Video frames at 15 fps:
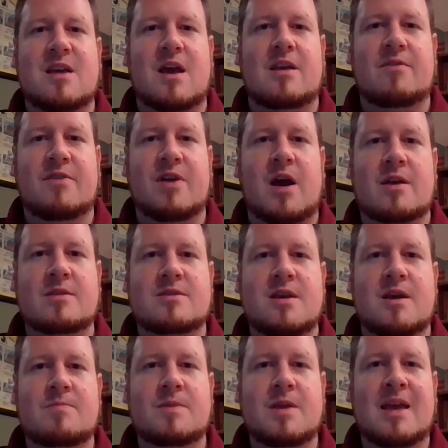kind of
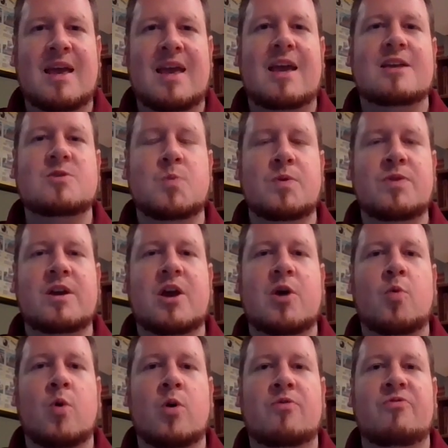concept, it's one that
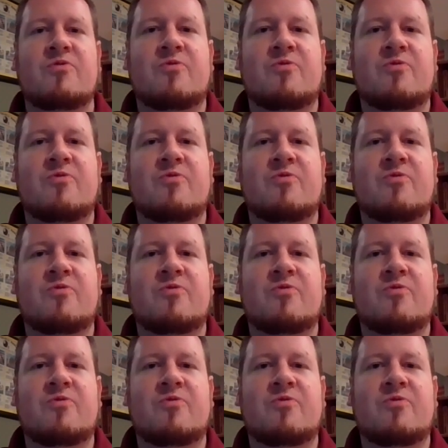can work